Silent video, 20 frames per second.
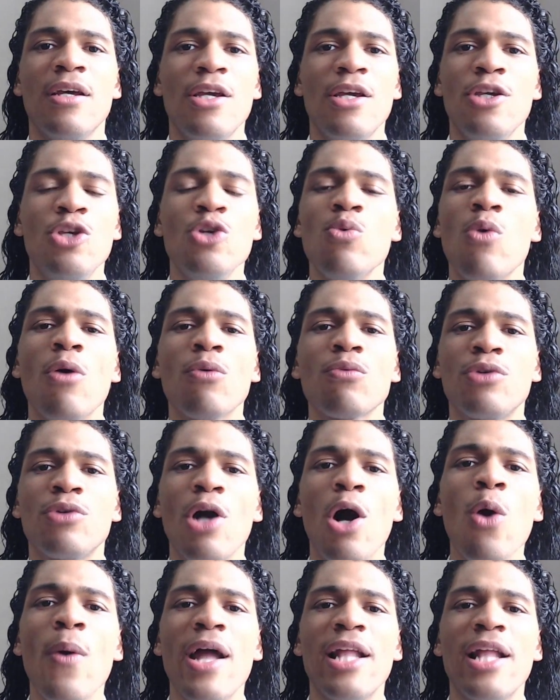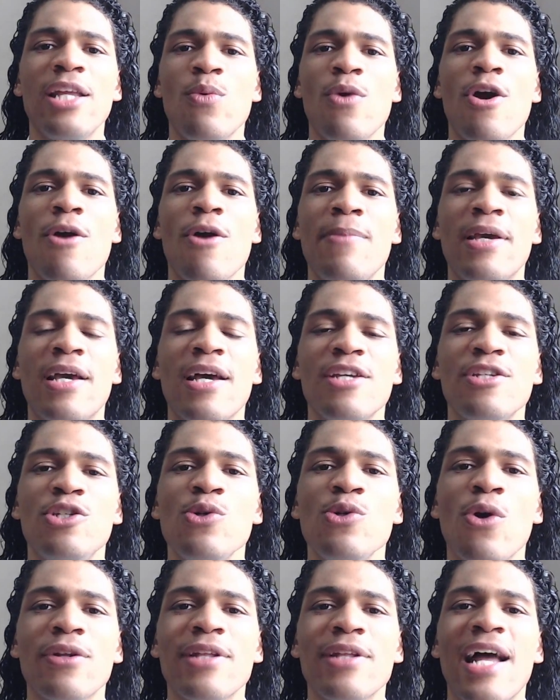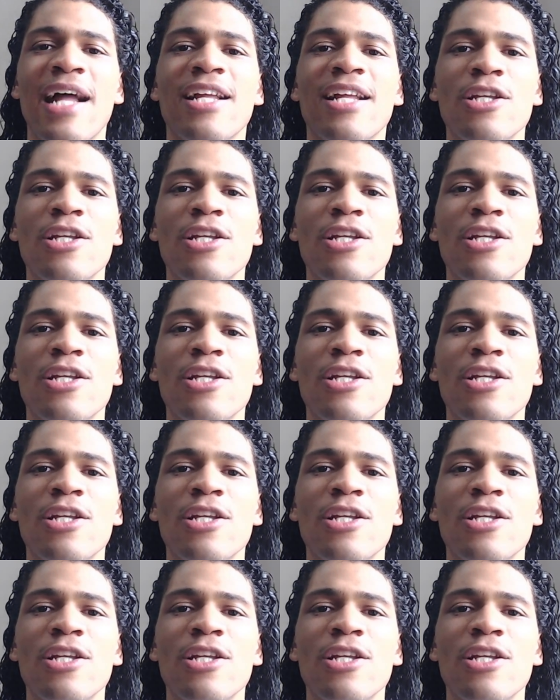You won't go anywhere because you are not